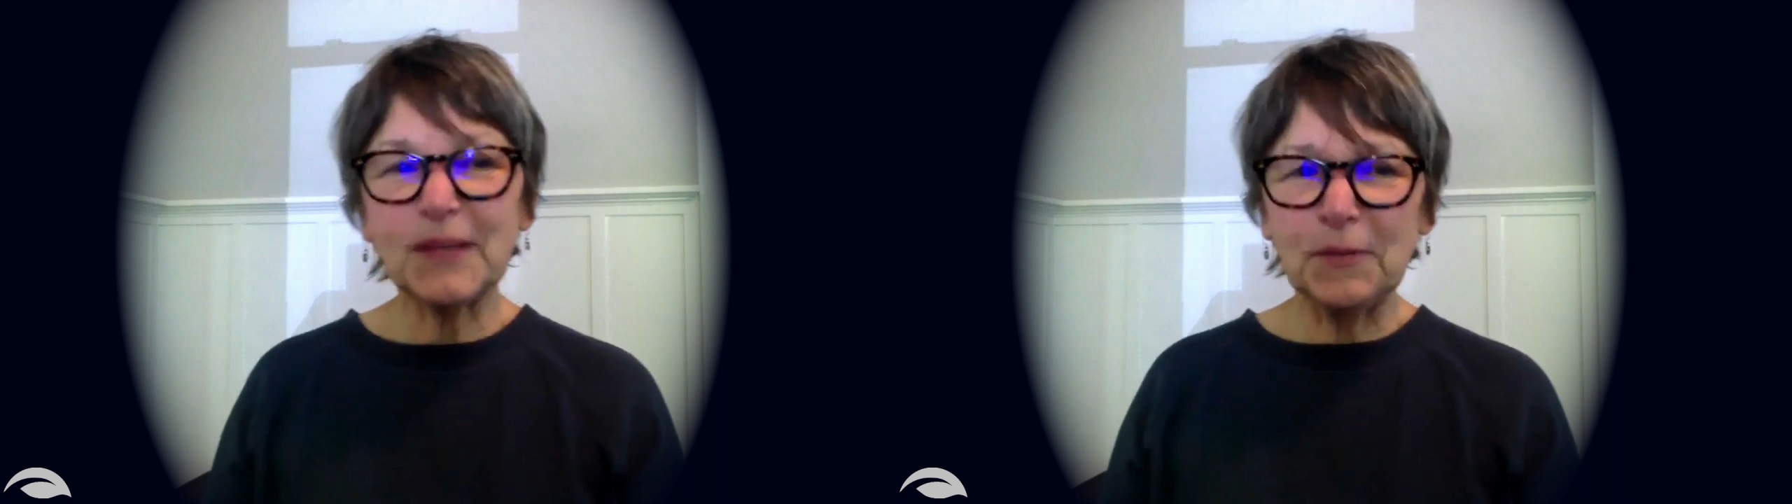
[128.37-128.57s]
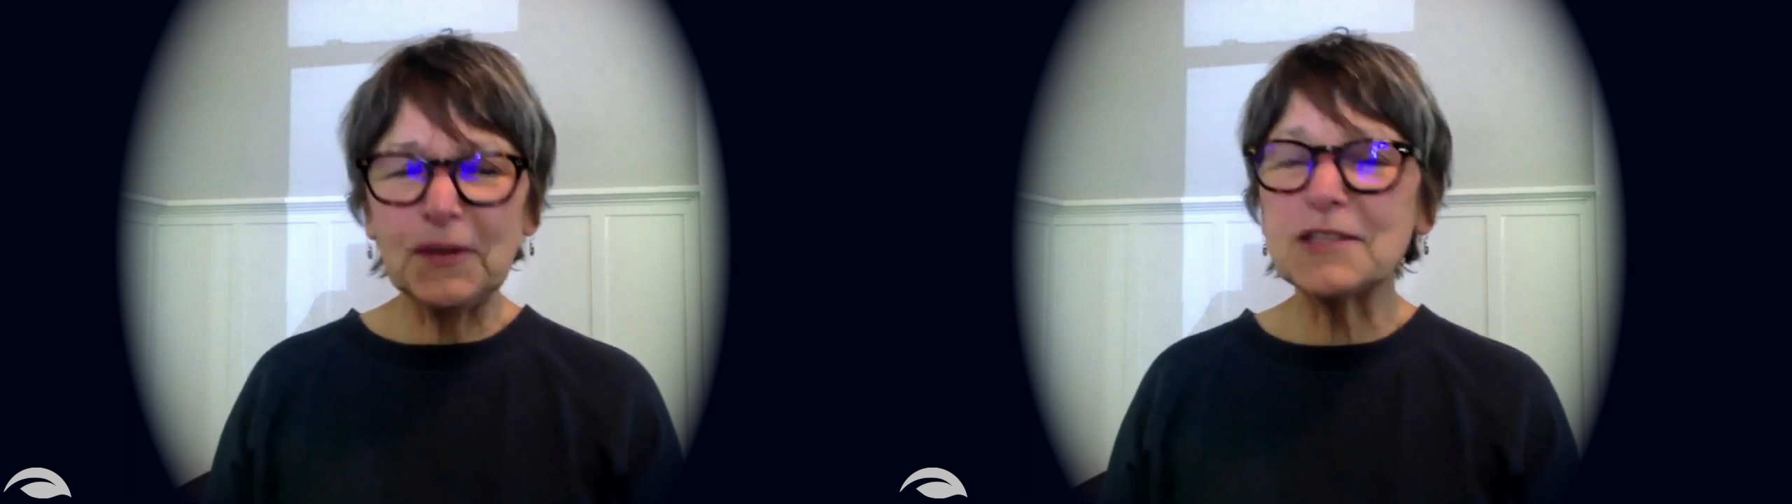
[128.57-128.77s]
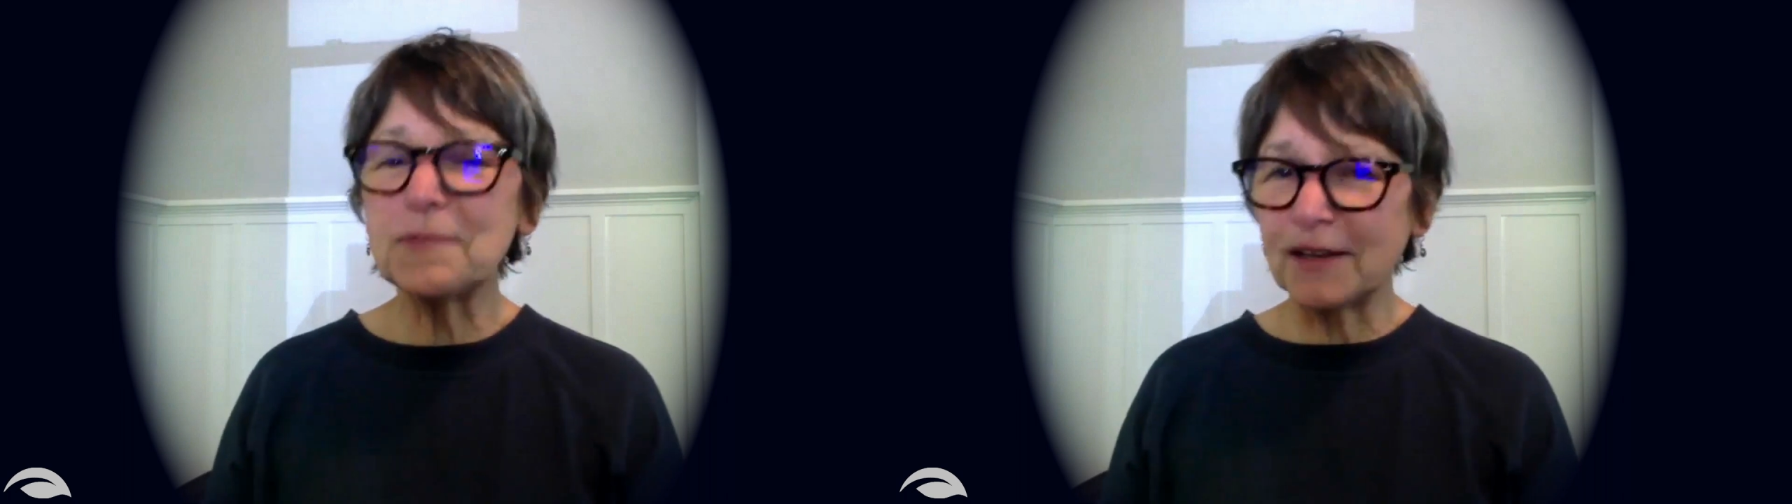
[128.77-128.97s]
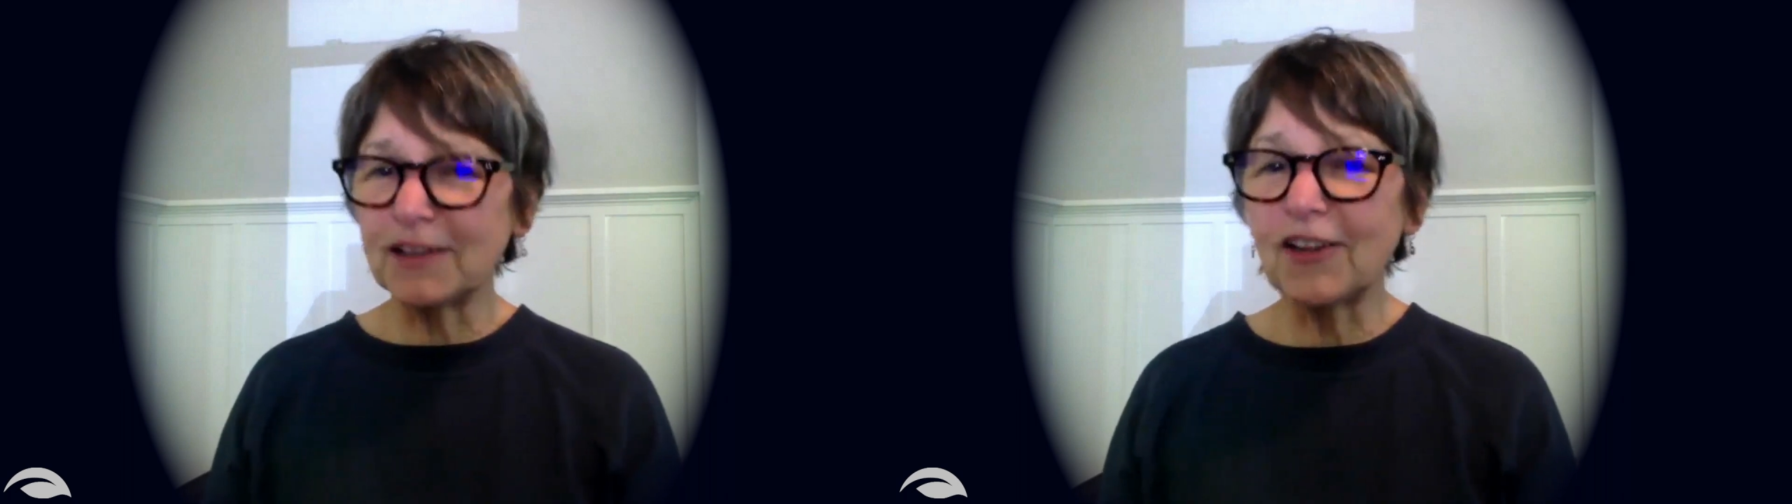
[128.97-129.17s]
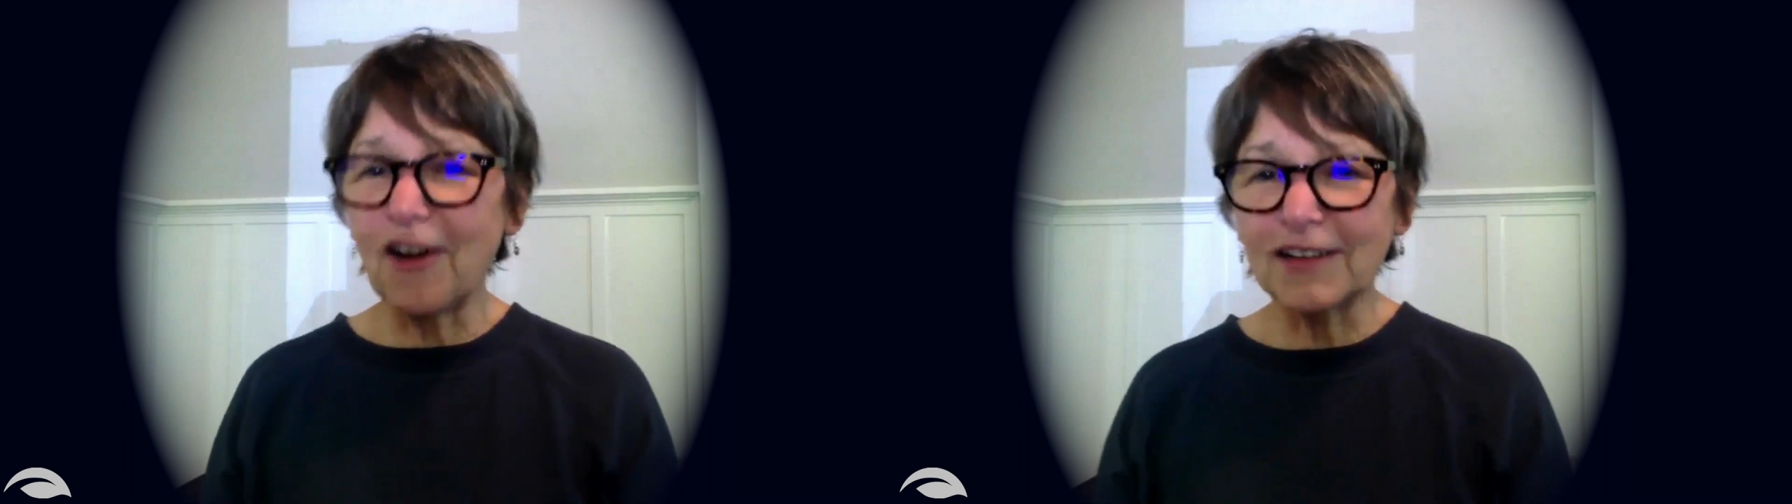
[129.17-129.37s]
We had spent
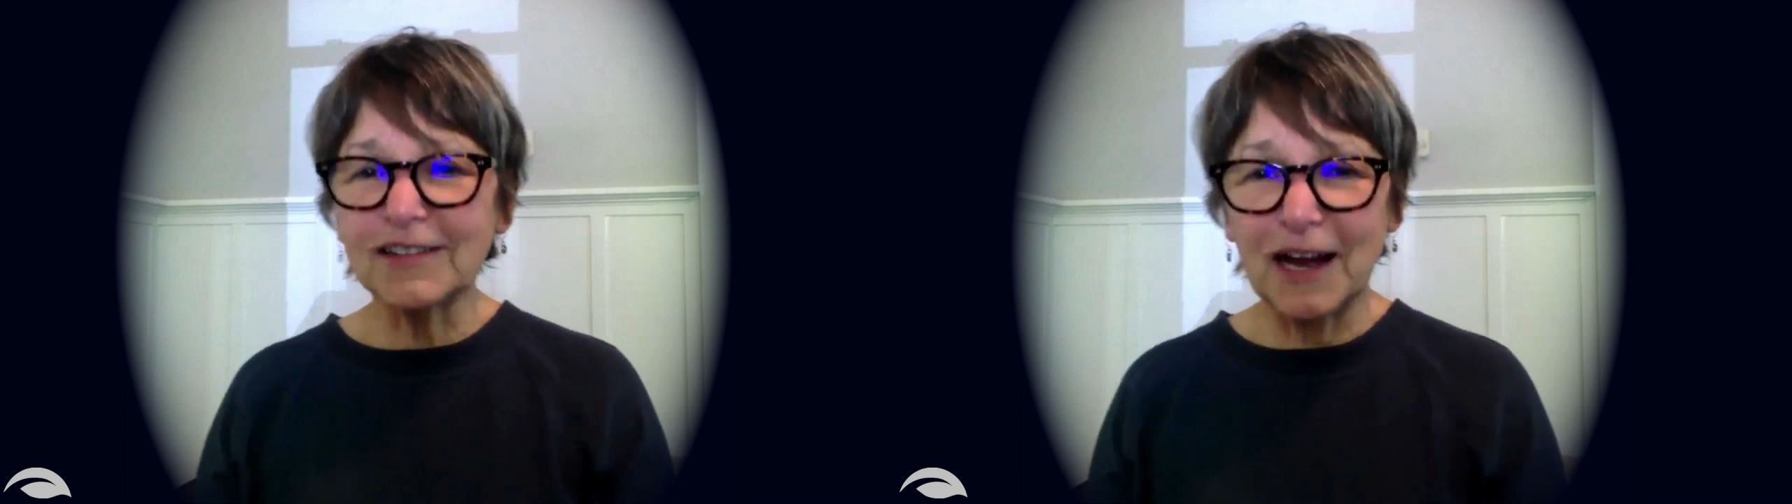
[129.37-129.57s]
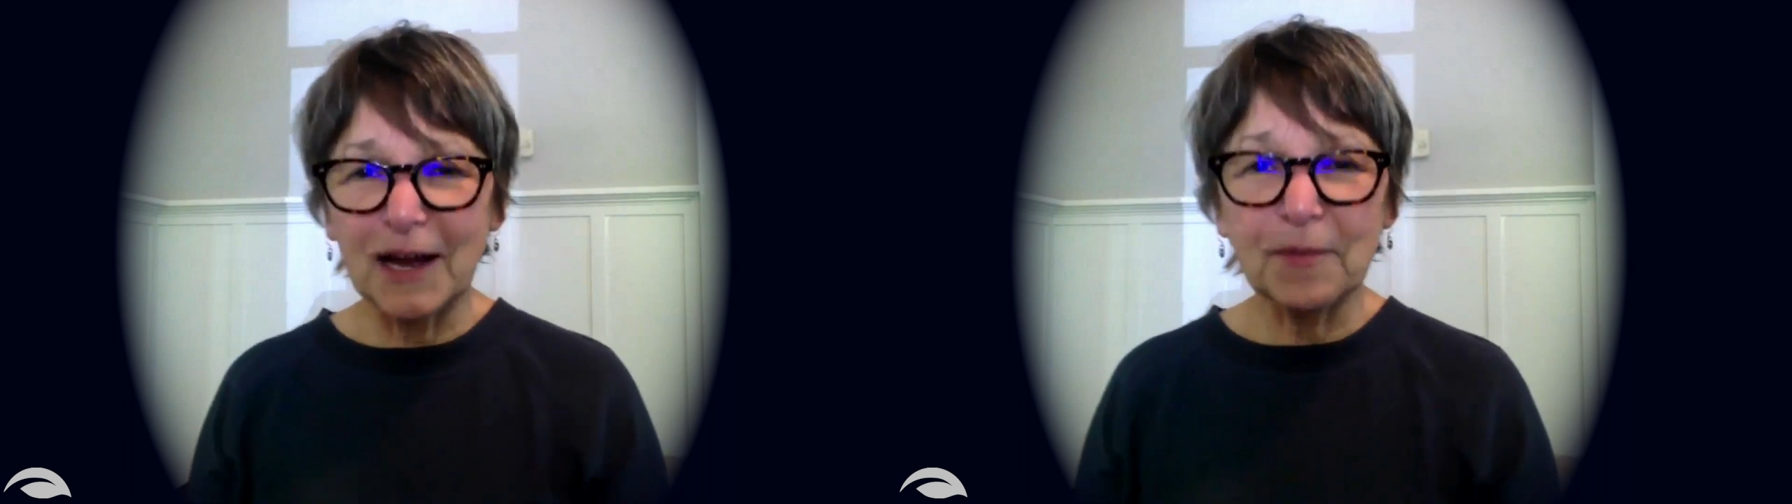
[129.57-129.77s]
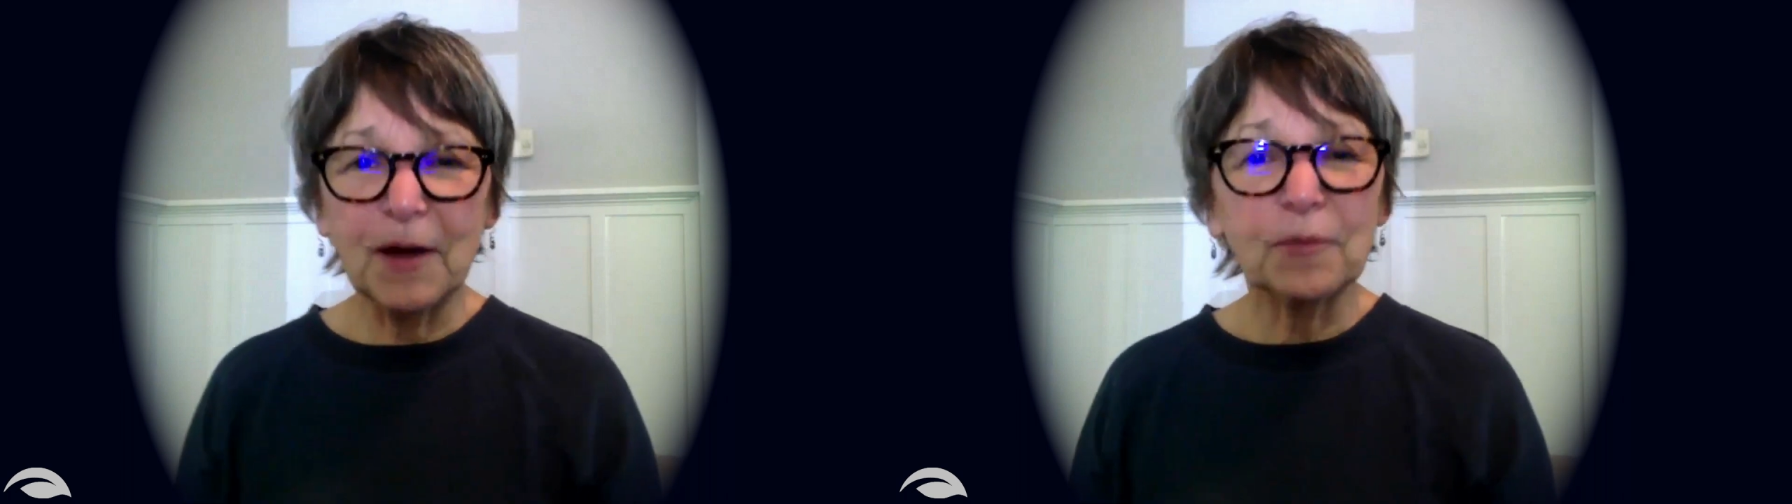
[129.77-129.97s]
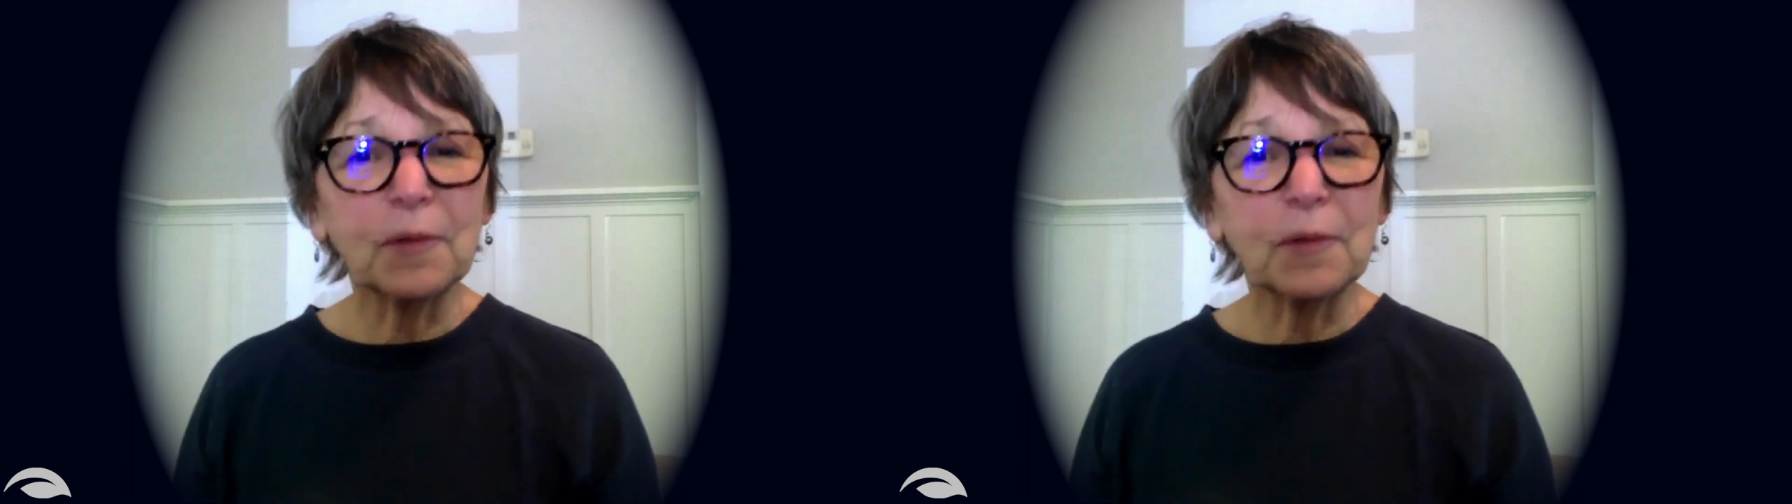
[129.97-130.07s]
a long time